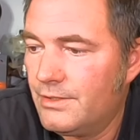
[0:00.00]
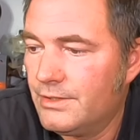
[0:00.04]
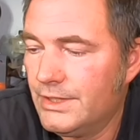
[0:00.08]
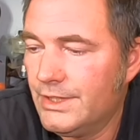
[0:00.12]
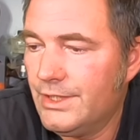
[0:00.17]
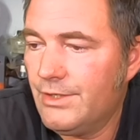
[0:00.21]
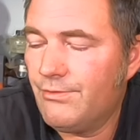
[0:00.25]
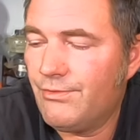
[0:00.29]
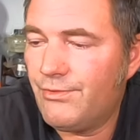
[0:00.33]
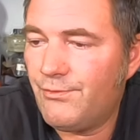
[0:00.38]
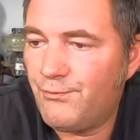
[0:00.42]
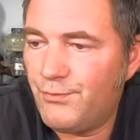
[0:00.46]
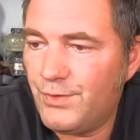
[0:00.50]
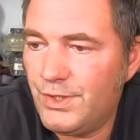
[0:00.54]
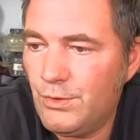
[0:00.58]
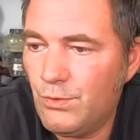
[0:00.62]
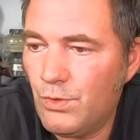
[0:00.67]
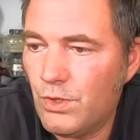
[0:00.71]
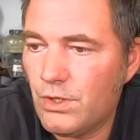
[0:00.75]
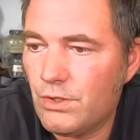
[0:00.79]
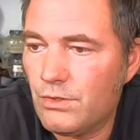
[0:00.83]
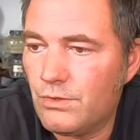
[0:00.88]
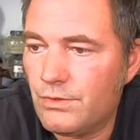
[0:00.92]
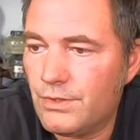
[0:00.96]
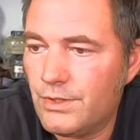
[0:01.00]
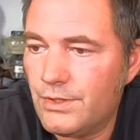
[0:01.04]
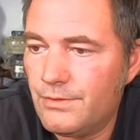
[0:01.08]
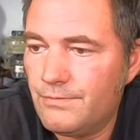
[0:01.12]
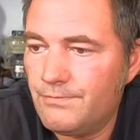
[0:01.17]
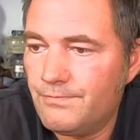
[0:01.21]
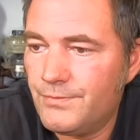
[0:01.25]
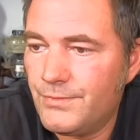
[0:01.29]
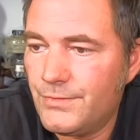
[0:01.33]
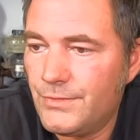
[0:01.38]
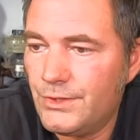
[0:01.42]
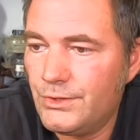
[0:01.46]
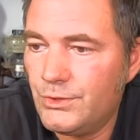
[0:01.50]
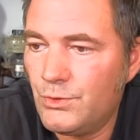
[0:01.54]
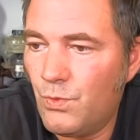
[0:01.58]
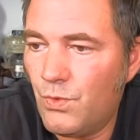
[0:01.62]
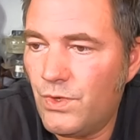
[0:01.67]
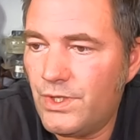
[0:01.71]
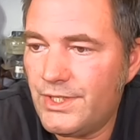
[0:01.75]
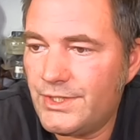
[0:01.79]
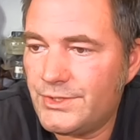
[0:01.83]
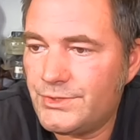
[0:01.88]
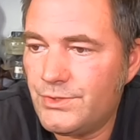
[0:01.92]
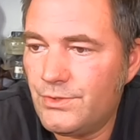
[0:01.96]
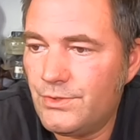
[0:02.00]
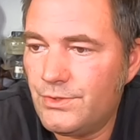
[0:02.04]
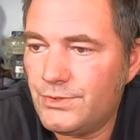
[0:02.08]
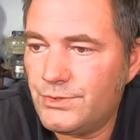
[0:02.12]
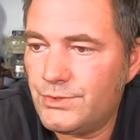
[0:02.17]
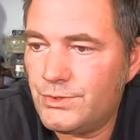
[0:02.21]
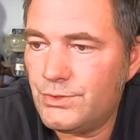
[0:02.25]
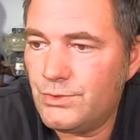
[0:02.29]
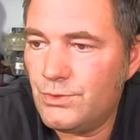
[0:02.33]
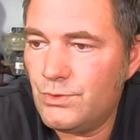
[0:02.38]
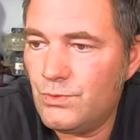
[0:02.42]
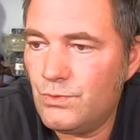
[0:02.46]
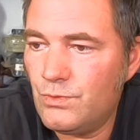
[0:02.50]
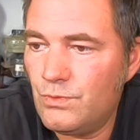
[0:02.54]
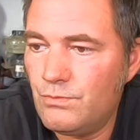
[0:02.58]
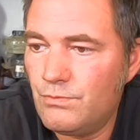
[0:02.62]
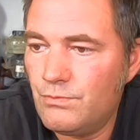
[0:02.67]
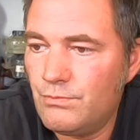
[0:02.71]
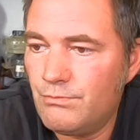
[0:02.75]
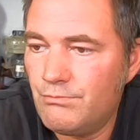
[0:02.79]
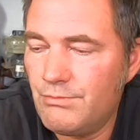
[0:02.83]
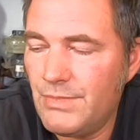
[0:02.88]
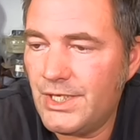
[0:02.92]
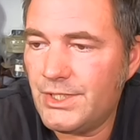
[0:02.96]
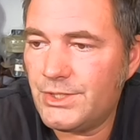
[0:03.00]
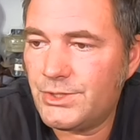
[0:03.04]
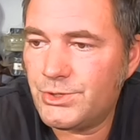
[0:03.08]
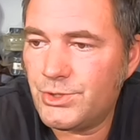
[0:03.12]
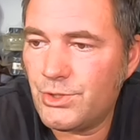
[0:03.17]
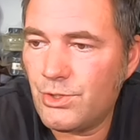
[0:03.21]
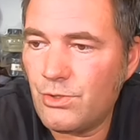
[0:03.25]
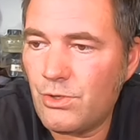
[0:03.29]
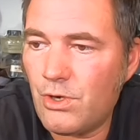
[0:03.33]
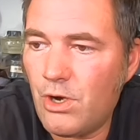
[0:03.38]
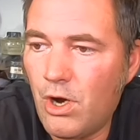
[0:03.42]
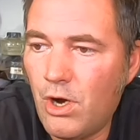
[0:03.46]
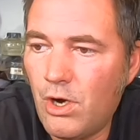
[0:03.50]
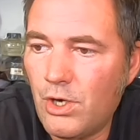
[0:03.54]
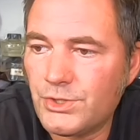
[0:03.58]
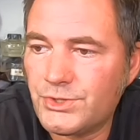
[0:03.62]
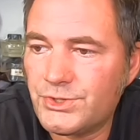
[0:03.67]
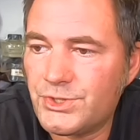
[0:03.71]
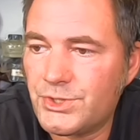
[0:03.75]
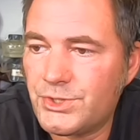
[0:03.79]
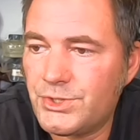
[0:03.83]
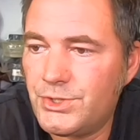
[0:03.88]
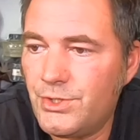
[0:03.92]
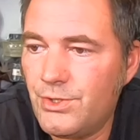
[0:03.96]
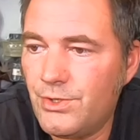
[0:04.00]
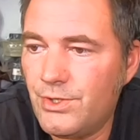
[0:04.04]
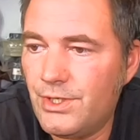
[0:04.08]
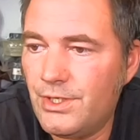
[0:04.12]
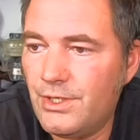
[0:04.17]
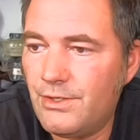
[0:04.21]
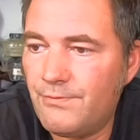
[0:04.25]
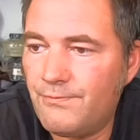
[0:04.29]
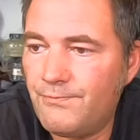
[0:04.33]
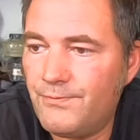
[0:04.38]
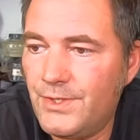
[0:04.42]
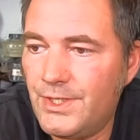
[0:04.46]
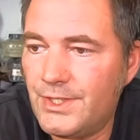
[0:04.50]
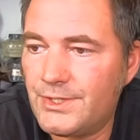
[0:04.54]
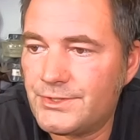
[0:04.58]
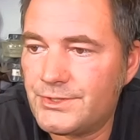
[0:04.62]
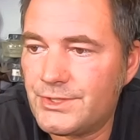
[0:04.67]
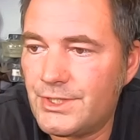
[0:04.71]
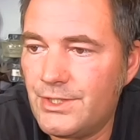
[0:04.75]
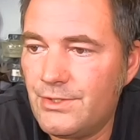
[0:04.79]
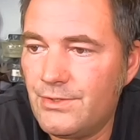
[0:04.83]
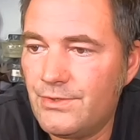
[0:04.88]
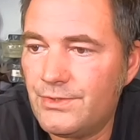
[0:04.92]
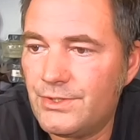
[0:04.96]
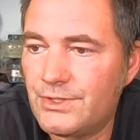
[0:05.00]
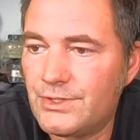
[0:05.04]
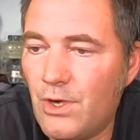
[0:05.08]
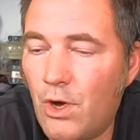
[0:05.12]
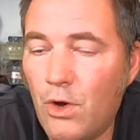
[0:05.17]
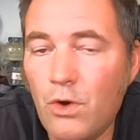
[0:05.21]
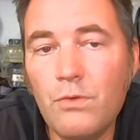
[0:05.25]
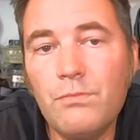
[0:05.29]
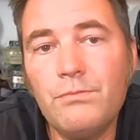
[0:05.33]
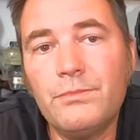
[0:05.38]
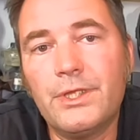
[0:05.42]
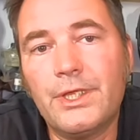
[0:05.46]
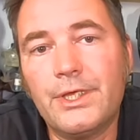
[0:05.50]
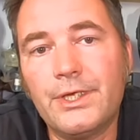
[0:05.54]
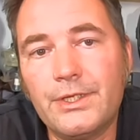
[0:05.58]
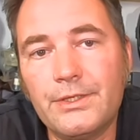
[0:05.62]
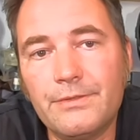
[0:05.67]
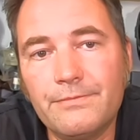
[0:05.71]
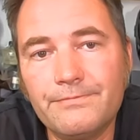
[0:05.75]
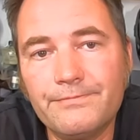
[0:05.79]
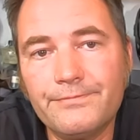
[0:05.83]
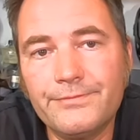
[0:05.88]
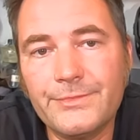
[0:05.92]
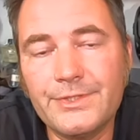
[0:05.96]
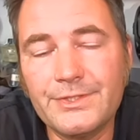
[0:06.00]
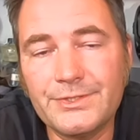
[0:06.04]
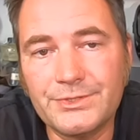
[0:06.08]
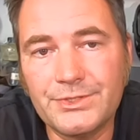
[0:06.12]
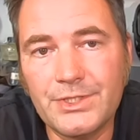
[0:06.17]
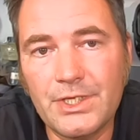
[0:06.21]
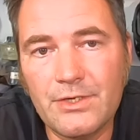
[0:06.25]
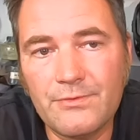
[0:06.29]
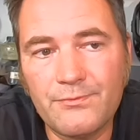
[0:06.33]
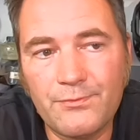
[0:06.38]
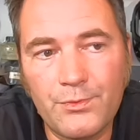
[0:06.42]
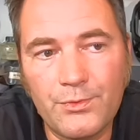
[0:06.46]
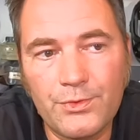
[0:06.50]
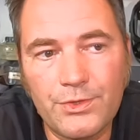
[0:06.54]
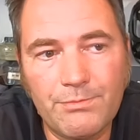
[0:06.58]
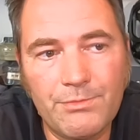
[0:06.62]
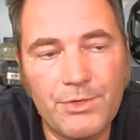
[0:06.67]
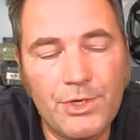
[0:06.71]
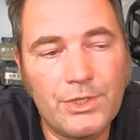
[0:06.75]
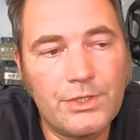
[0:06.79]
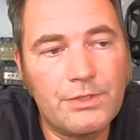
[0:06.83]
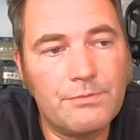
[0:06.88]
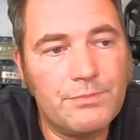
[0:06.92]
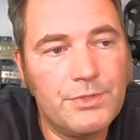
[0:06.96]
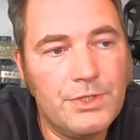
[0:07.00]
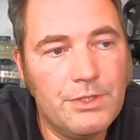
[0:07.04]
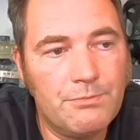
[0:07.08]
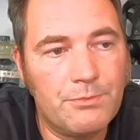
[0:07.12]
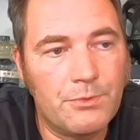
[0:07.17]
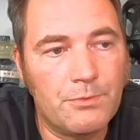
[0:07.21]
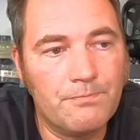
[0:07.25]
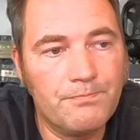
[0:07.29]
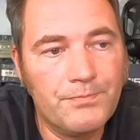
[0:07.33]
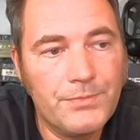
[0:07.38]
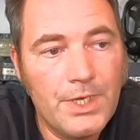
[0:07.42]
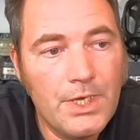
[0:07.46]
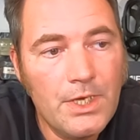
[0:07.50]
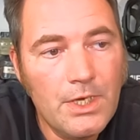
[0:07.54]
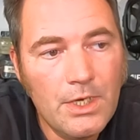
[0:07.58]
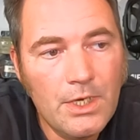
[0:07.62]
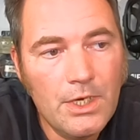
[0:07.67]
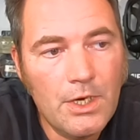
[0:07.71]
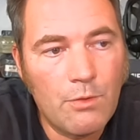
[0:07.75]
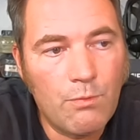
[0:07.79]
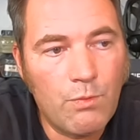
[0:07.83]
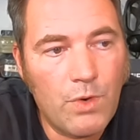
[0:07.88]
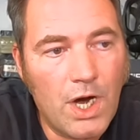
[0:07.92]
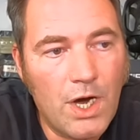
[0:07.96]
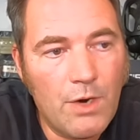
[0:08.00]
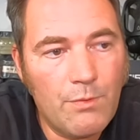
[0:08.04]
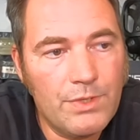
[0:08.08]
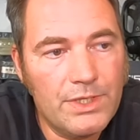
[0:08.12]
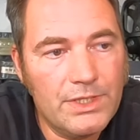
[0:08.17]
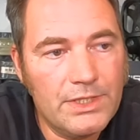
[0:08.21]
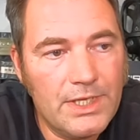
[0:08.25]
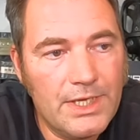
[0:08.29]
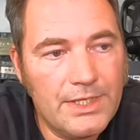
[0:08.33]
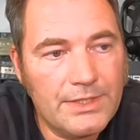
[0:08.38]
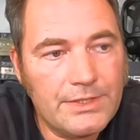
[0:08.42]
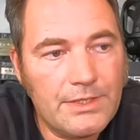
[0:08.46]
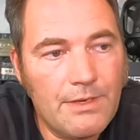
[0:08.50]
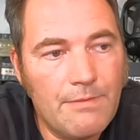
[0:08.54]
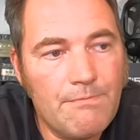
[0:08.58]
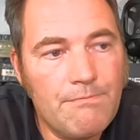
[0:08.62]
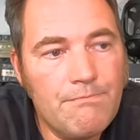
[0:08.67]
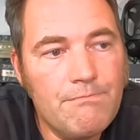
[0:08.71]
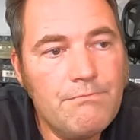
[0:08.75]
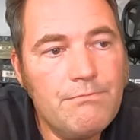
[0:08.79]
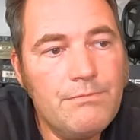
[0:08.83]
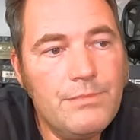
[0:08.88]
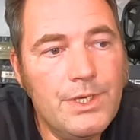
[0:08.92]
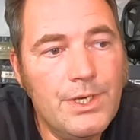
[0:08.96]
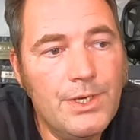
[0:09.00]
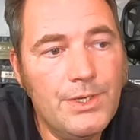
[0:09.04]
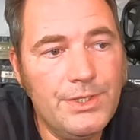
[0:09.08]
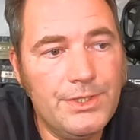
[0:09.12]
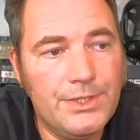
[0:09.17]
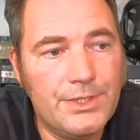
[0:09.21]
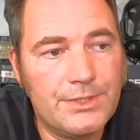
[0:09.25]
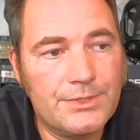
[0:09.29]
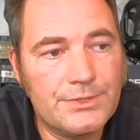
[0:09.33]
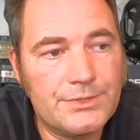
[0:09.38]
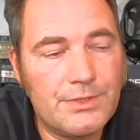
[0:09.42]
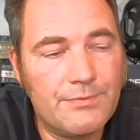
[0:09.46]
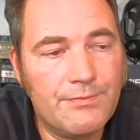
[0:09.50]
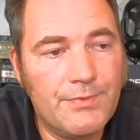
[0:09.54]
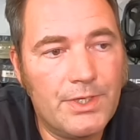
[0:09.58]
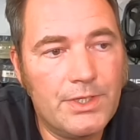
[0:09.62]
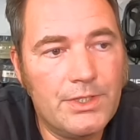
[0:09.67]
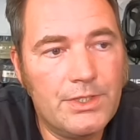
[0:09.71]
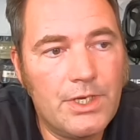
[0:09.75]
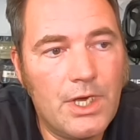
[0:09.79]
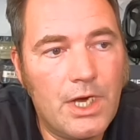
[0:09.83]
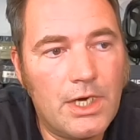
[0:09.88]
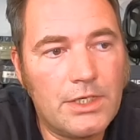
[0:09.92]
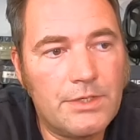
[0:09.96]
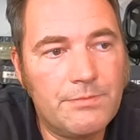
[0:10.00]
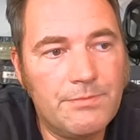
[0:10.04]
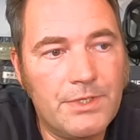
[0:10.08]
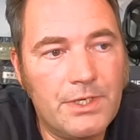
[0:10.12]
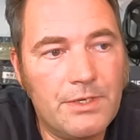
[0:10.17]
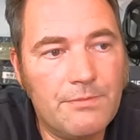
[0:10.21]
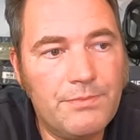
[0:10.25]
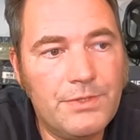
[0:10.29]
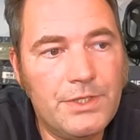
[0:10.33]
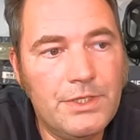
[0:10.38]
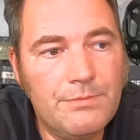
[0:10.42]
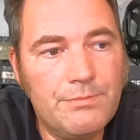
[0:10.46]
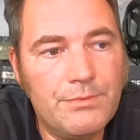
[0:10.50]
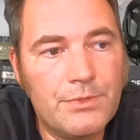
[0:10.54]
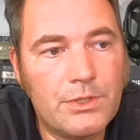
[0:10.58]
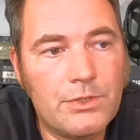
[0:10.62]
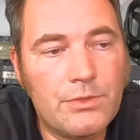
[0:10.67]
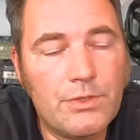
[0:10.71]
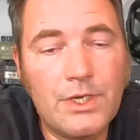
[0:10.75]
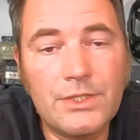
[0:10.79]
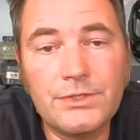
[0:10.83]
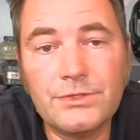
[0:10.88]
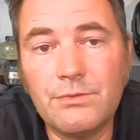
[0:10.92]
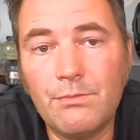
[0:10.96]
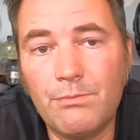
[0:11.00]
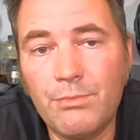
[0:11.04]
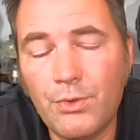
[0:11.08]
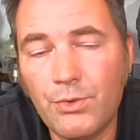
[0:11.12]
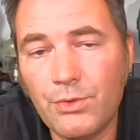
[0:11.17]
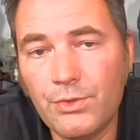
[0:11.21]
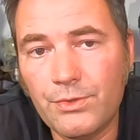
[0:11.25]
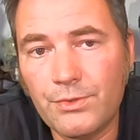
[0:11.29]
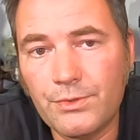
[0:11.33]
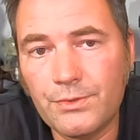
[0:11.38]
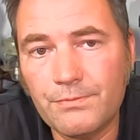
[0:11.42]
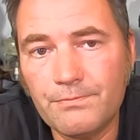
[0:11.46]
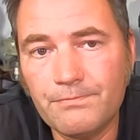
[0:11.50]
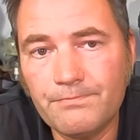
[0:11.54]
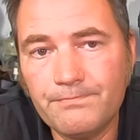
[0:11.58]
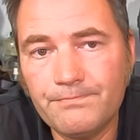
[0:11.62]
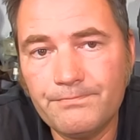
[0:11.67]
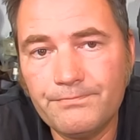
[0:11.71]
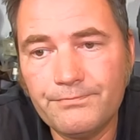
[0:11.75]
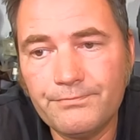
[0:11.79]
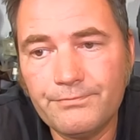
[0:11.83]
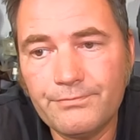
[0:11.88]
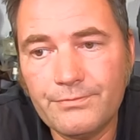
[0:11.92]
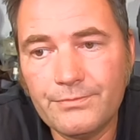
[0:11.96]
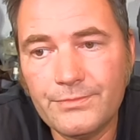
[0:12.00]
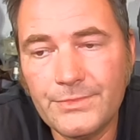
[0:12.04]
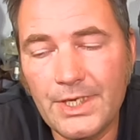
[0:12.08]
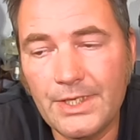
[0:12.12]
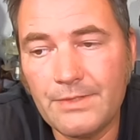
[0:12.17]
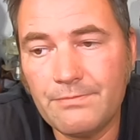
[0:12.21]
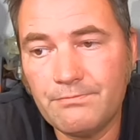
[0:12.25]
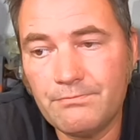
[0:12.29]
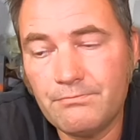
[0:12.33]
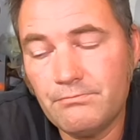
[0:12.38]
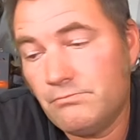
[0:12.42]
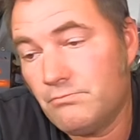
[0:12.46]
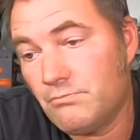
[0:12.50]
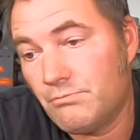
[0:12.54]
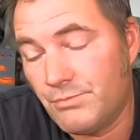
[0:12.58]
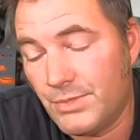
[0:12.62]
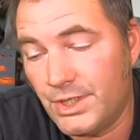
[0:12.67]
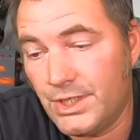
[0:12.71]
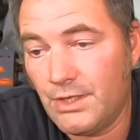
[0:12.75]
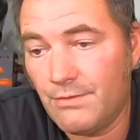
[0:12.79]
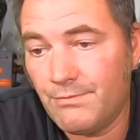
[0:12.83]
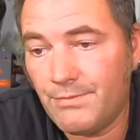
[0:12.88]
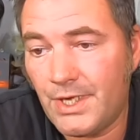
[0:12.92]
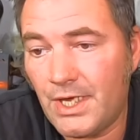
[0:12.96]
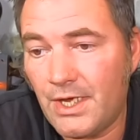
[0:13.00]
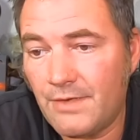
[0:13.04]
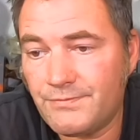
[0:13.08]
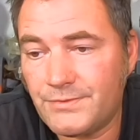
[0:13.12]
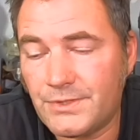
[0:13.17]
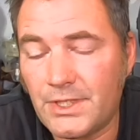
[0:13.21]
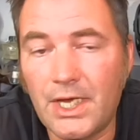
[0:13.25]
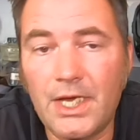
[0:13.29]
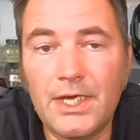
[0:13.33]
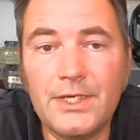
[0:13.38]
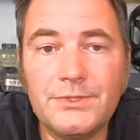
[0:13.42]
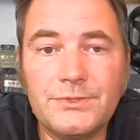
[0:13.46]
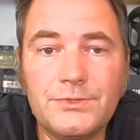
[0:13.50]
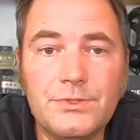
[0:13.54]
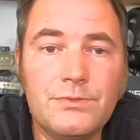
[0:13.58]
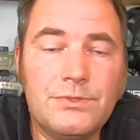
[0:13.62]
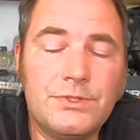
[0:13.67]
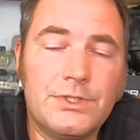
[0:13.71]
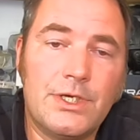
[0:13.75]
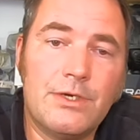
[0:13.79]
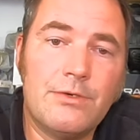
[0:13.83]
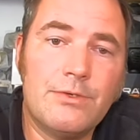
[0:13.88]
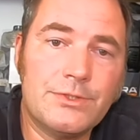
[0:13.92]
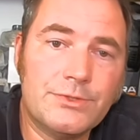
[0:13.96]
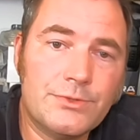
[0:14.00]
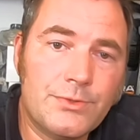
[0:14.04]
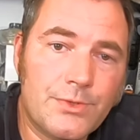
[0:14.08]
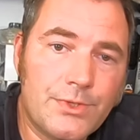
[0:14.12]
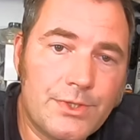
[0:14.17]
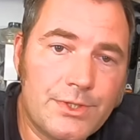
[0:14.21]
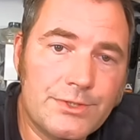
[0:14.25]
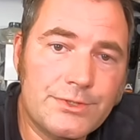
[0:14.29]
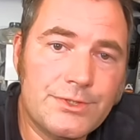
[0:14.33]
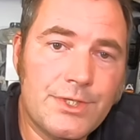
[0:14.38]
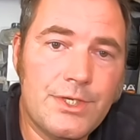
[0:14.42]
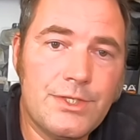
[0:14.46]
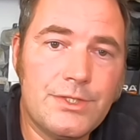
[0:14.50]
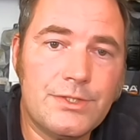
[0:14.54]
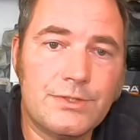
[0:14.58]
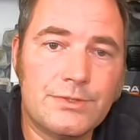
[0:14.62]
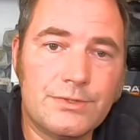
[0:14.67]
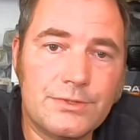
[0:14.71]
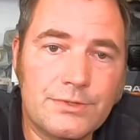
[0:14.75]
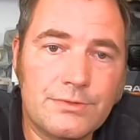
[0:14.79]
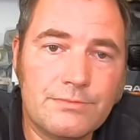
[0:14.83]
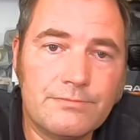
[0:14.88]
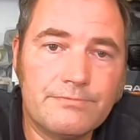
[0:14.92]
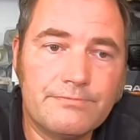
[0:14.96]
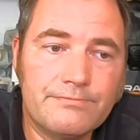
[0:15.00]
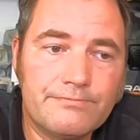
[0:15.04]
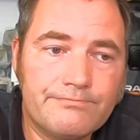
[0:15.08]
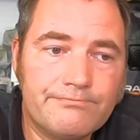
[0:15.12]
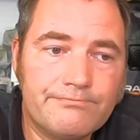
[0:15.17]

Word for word: Leader of the free world, the one that's going to make sure our security and defense here in this homeland is there for the American people, while we let millions of undocumented people cross the border that many of them have ties to terrorist organizations.